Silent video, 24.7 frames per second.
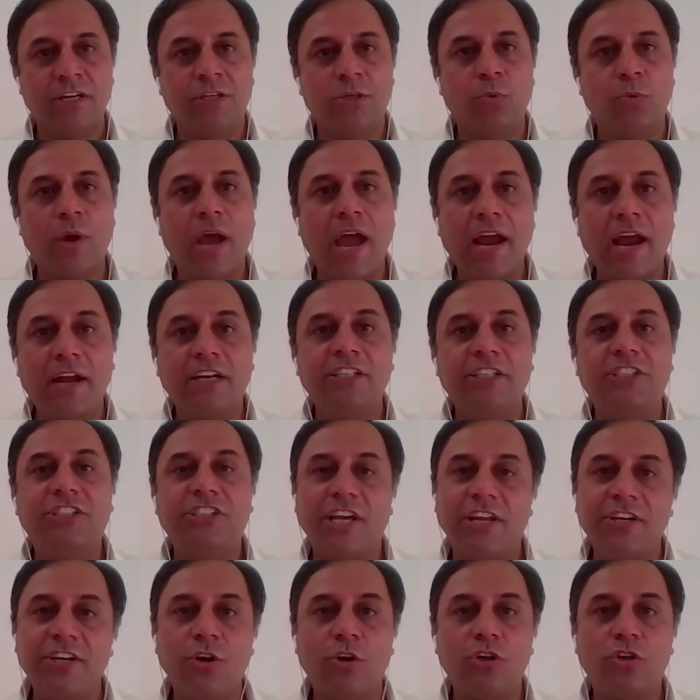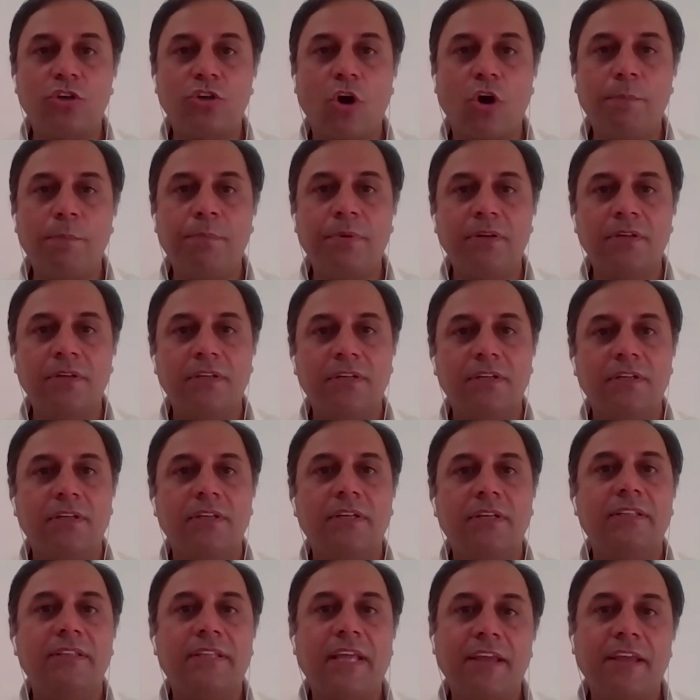To add a cherry on top,
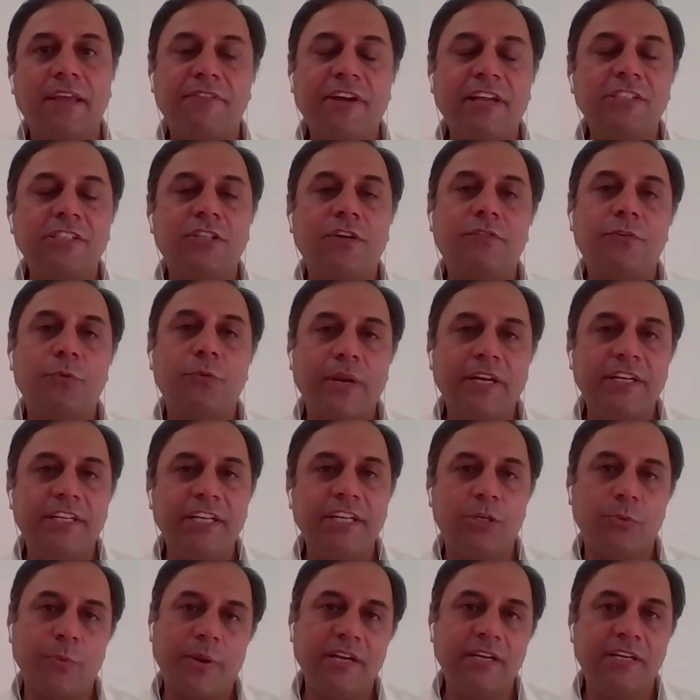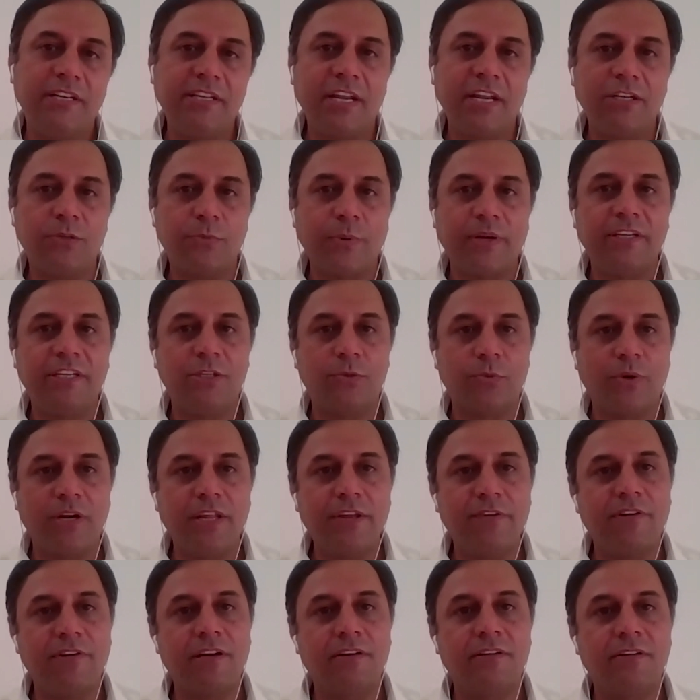the events of 2020 and
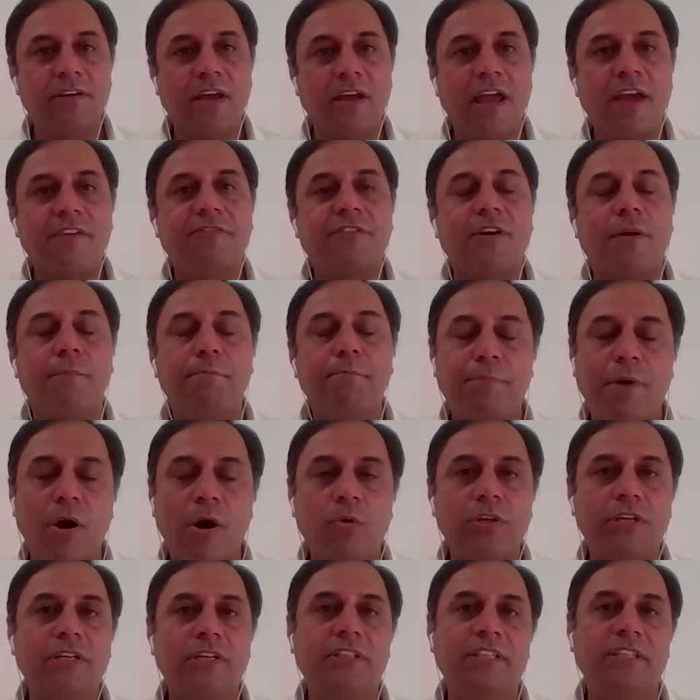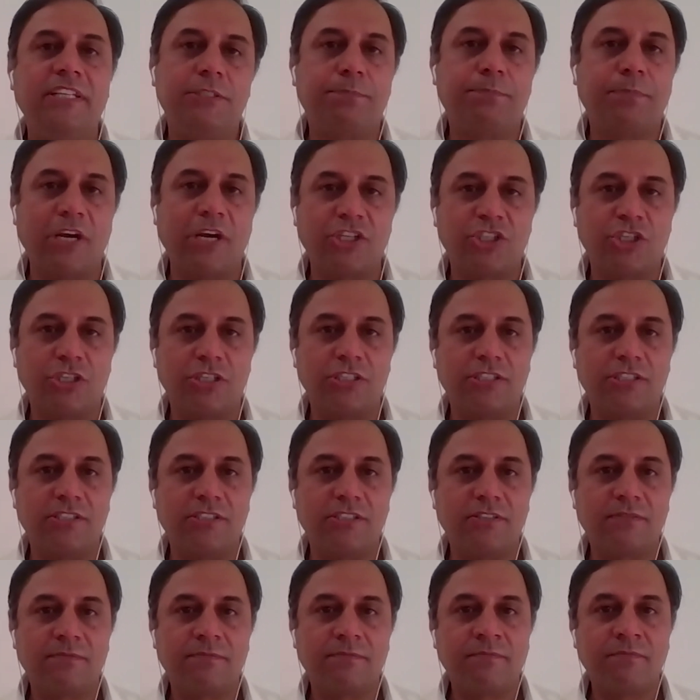2021 have compounded these
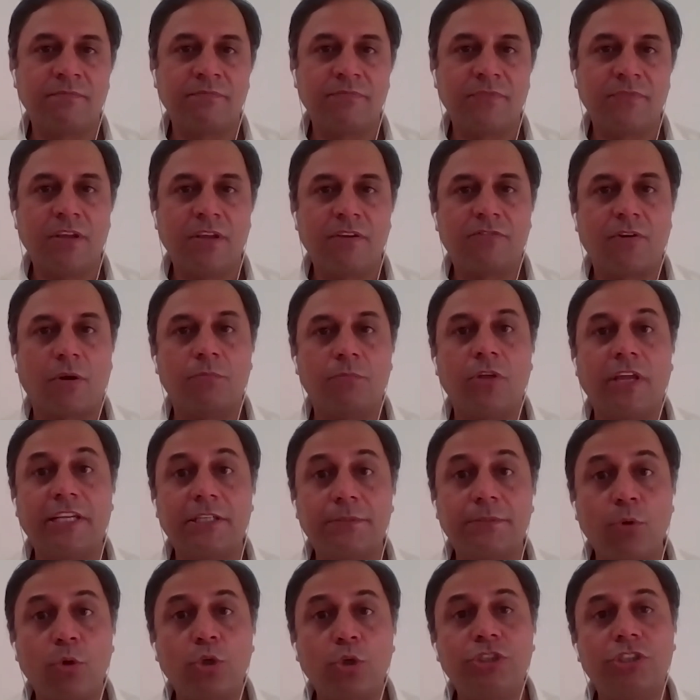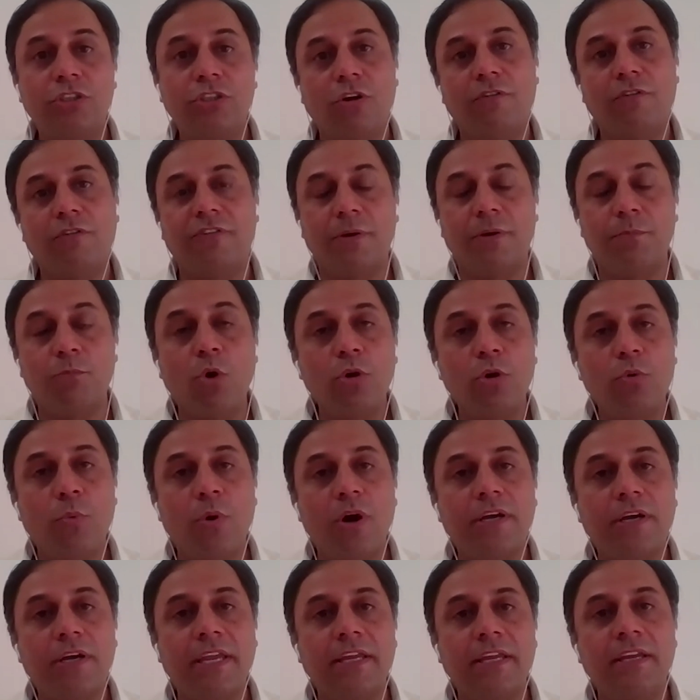pressures, from the explosion of remote
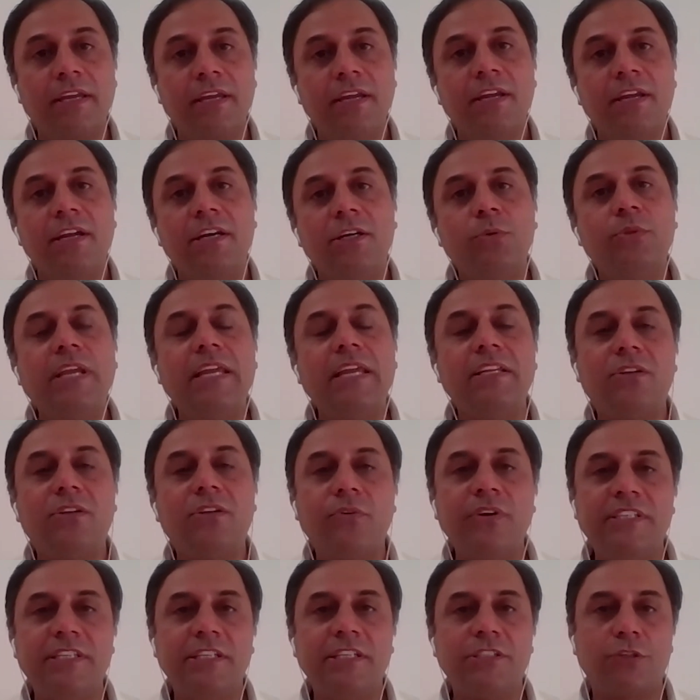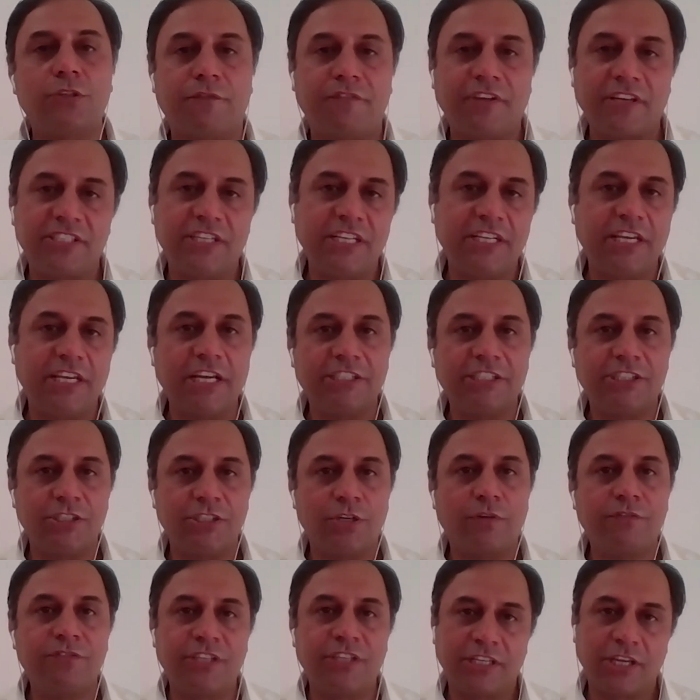working to the increasing
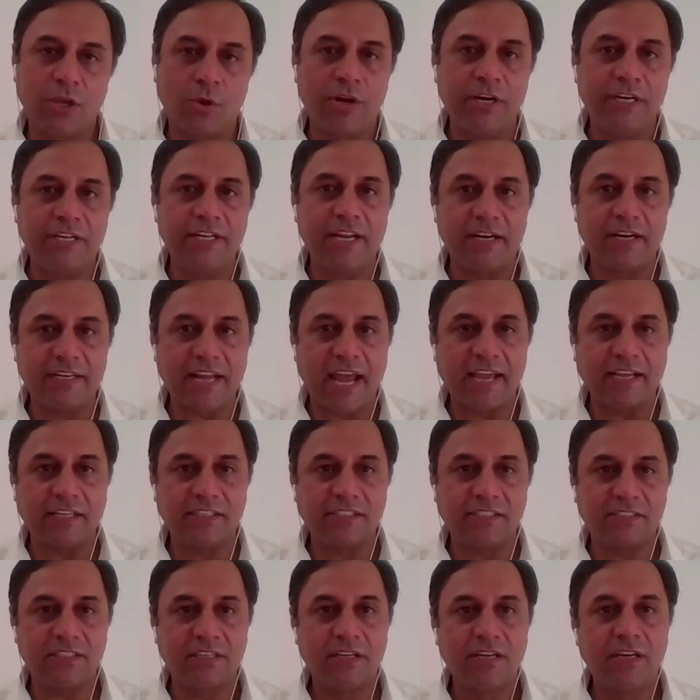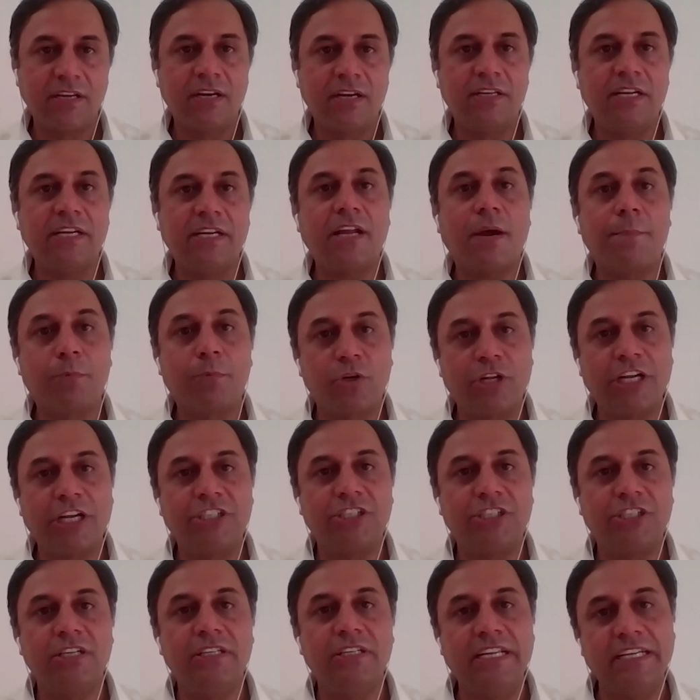sophistication of security attacks. Data
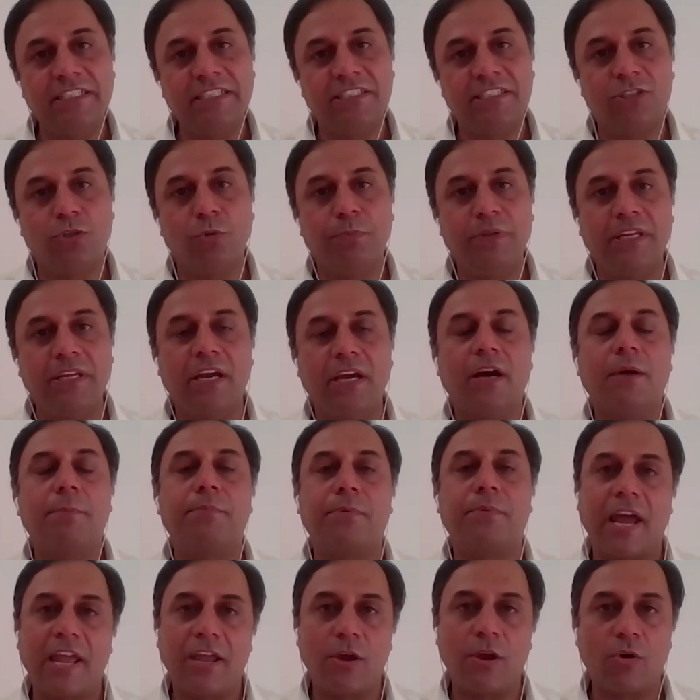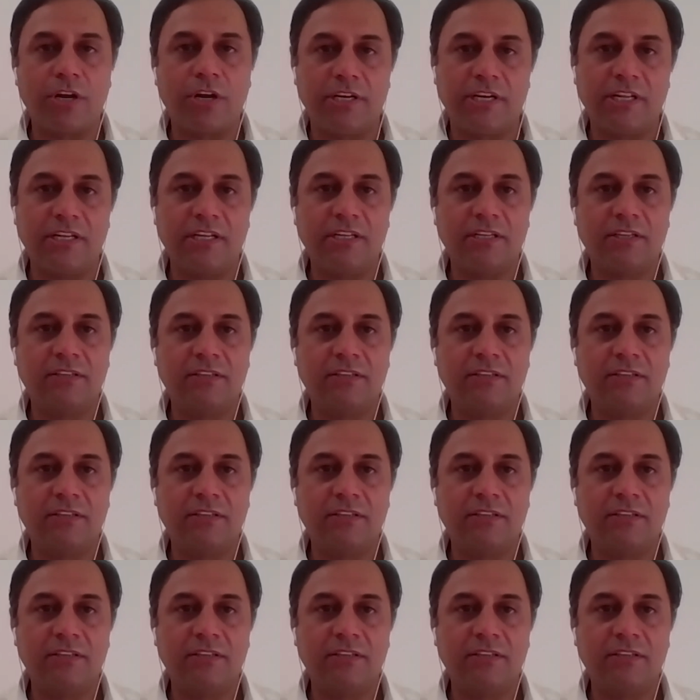protection needs to be a priority.